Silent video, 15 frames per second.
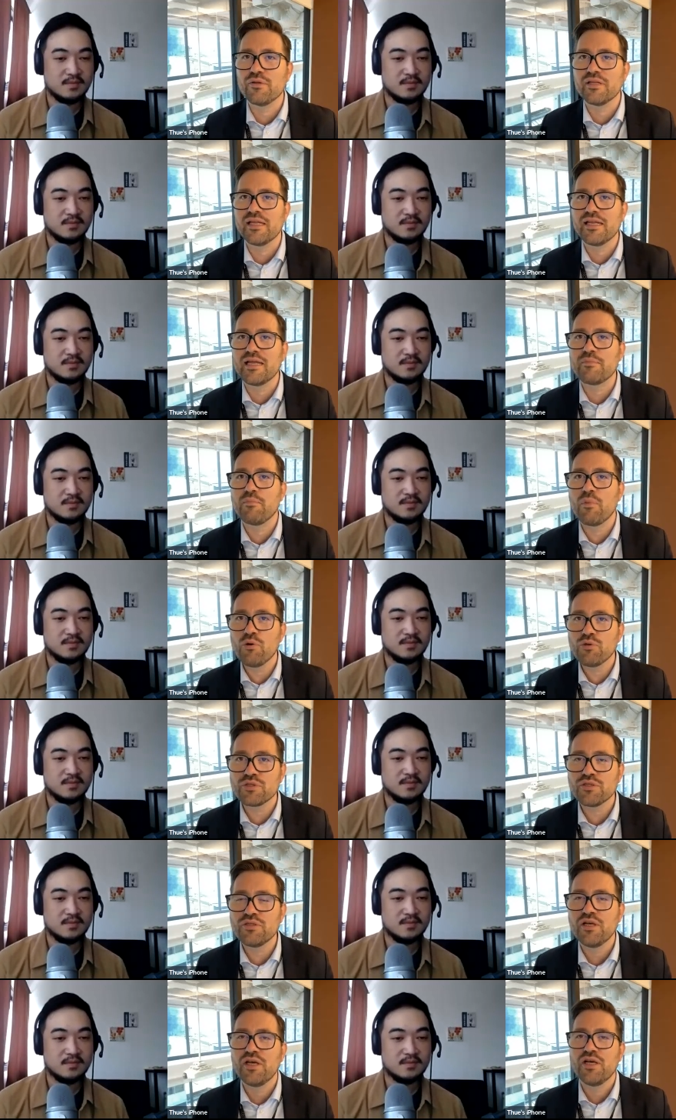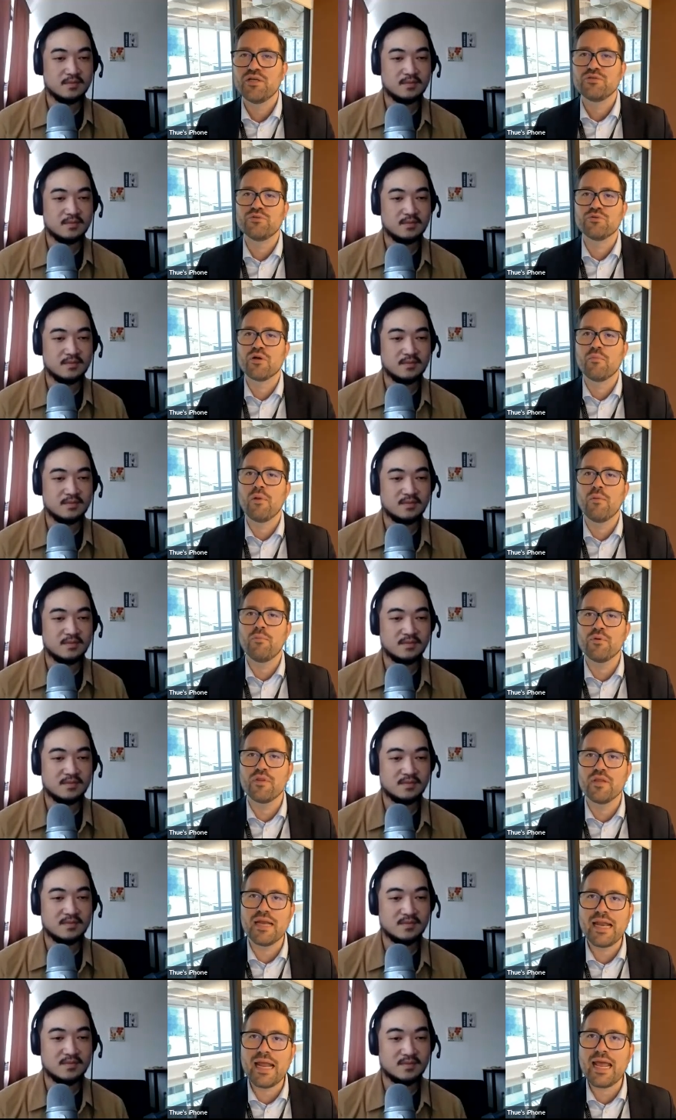Speaker 1: called Innate Motion to come up with
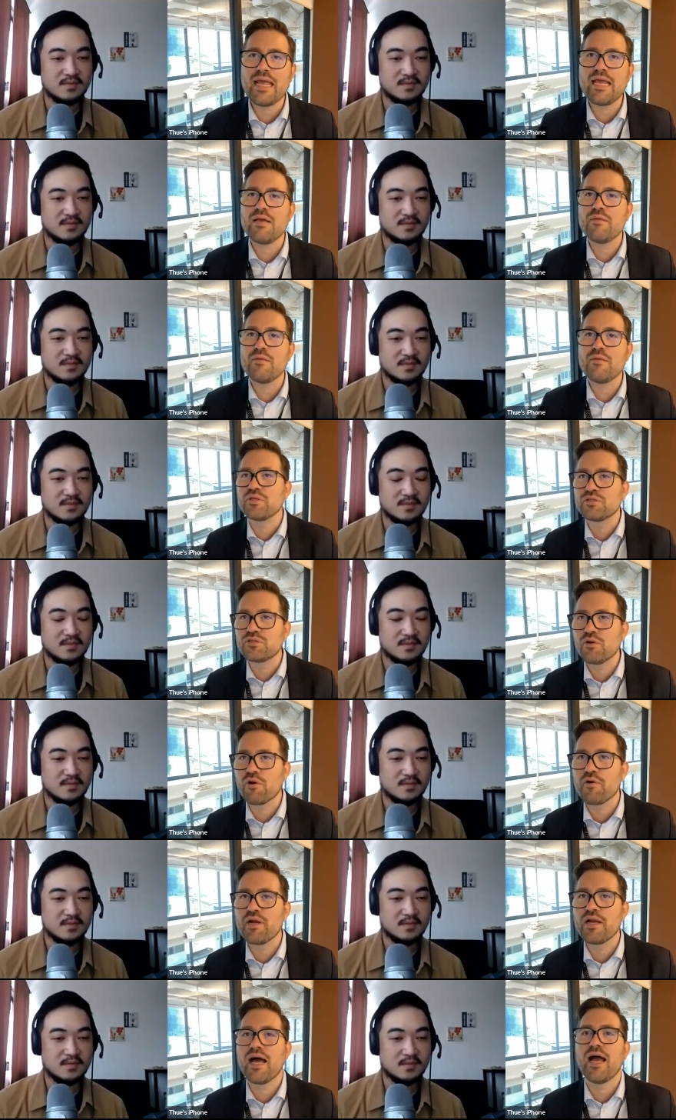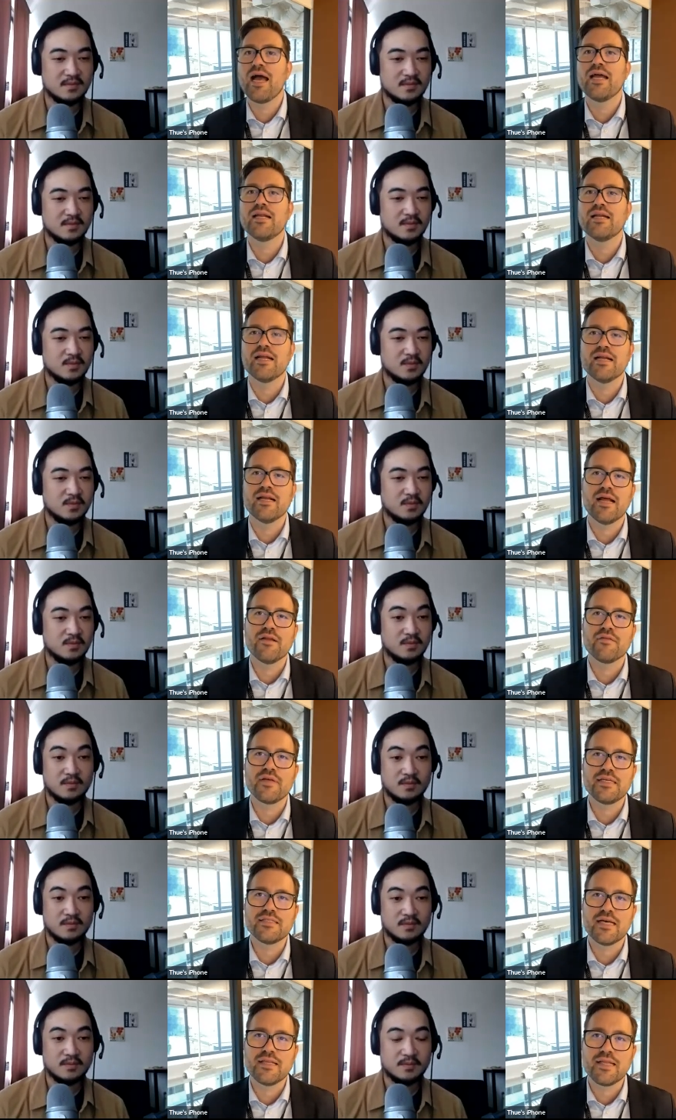the name and the storyline and, and
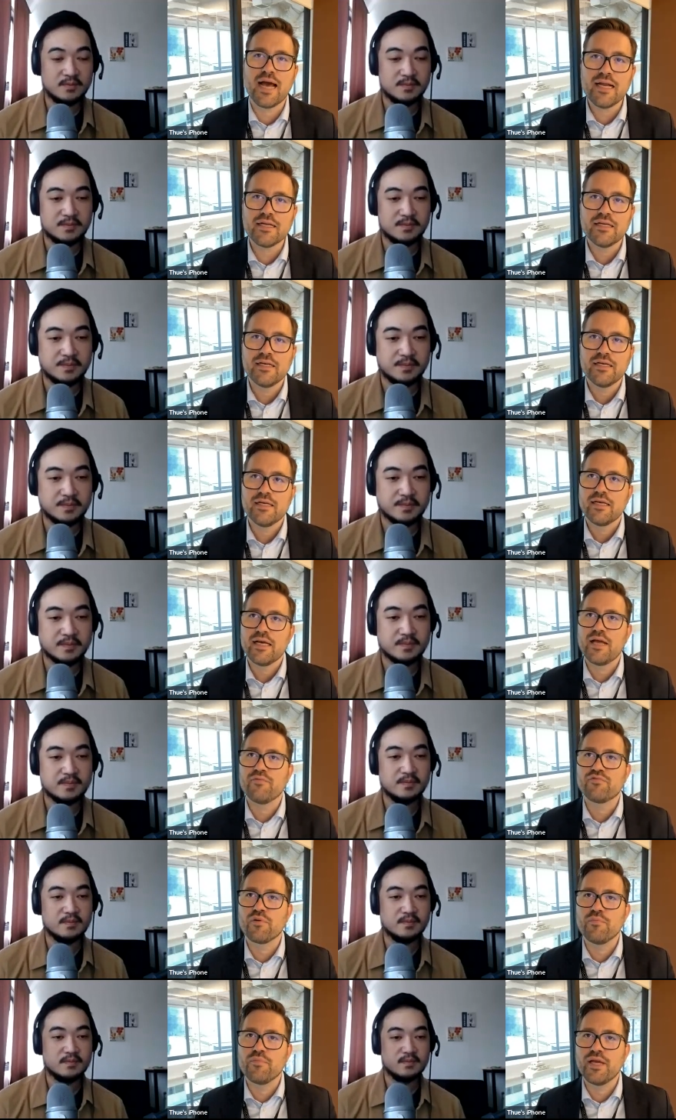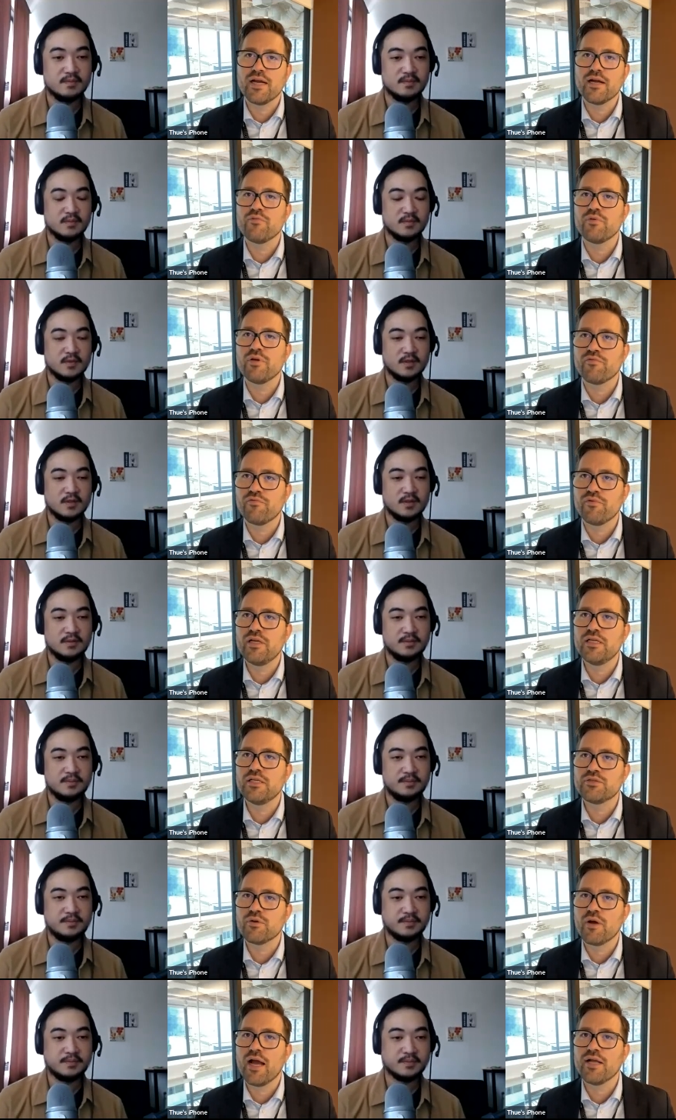things like that. And from there, we have really
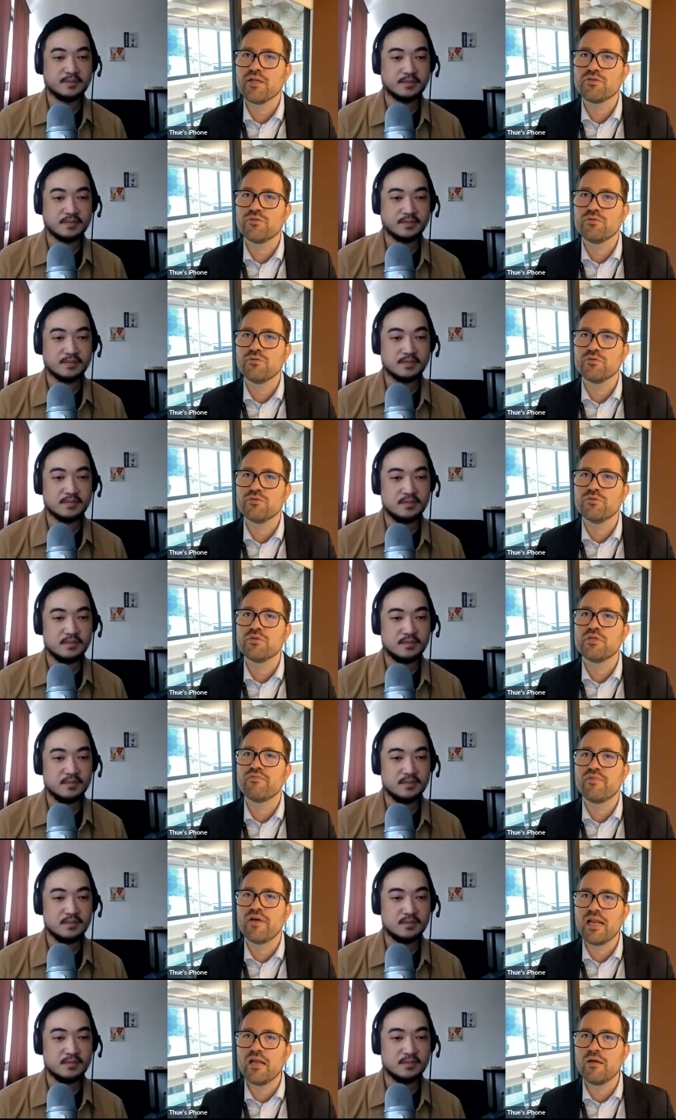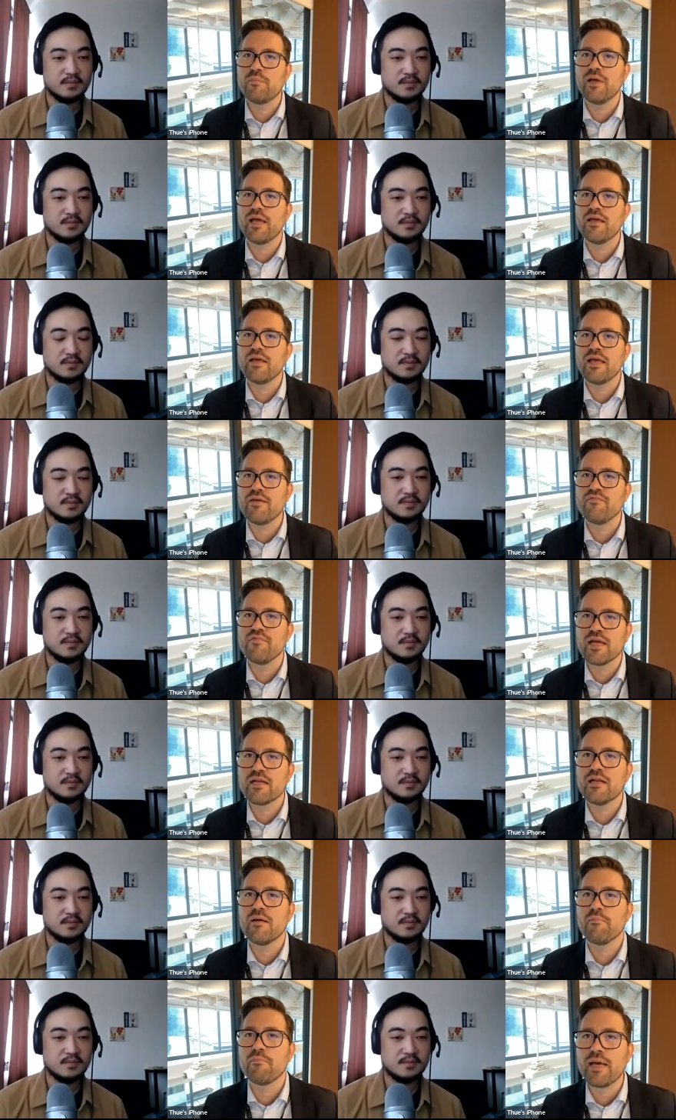tried to, to develop a, a
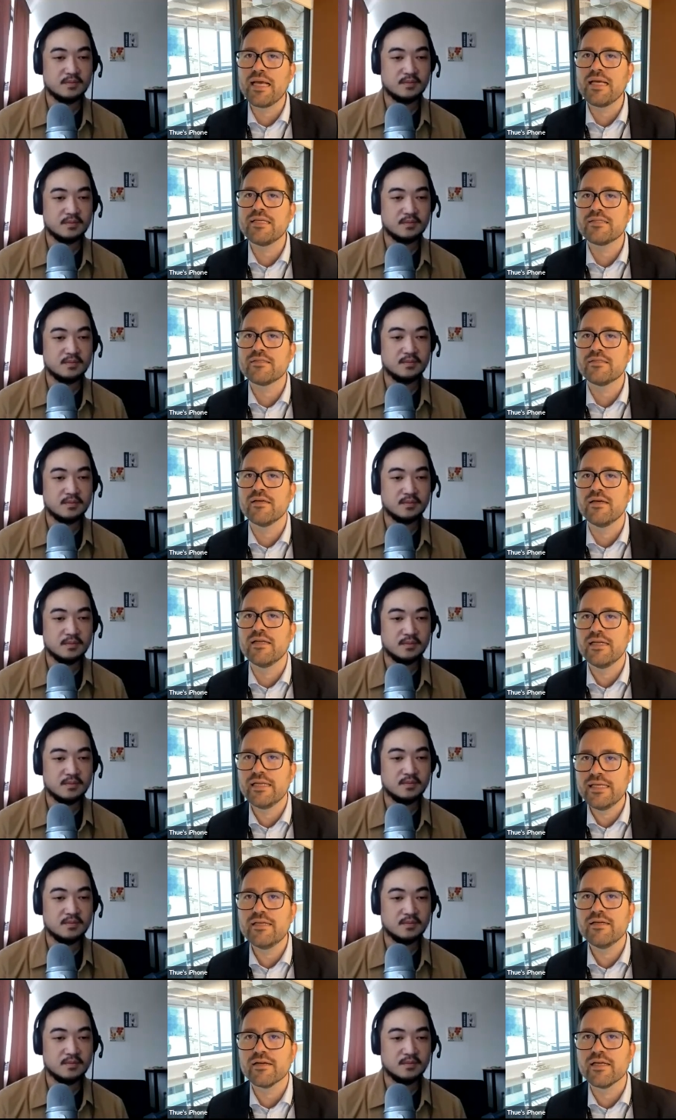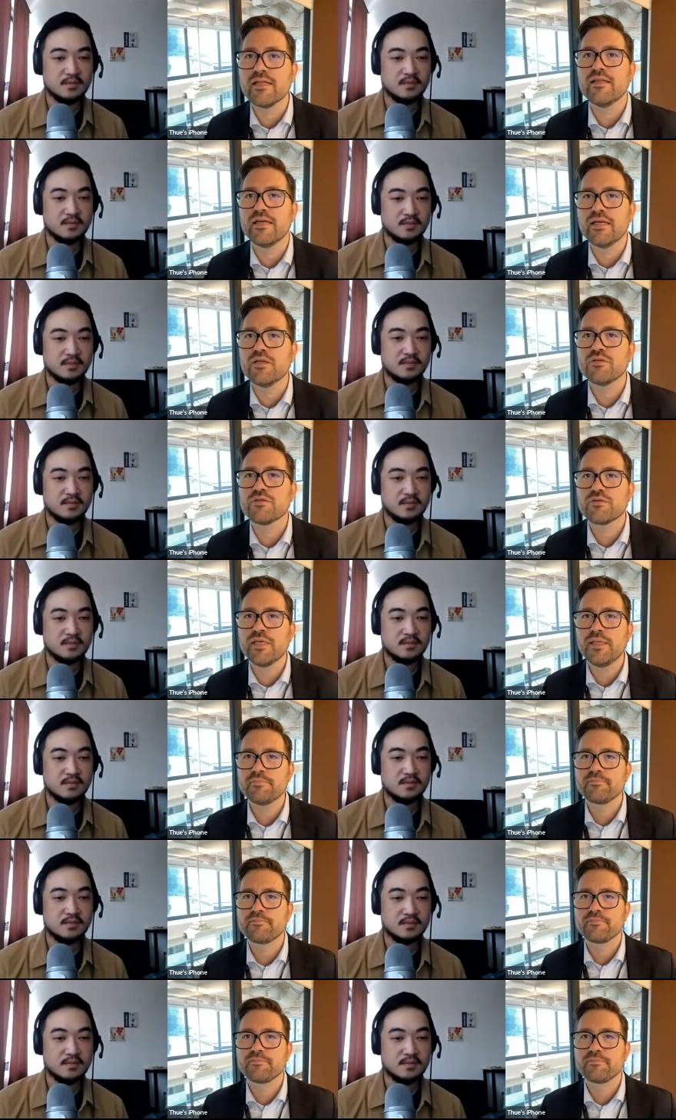Vietnam based uh, leader in the industry.